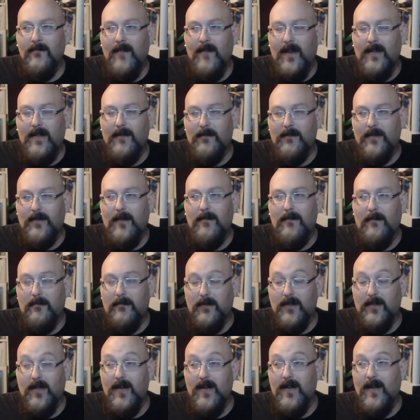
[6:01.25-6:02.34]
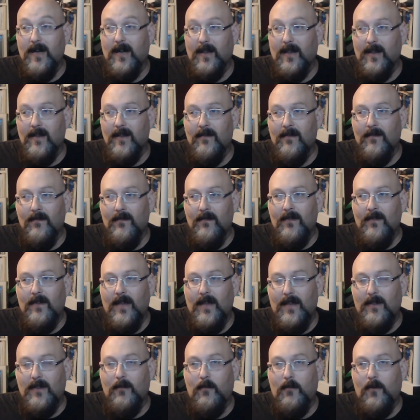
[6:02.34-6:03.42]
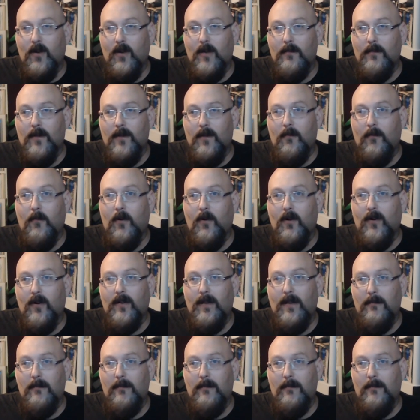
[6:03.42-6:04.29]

a different type of plug to get to work, but it worked.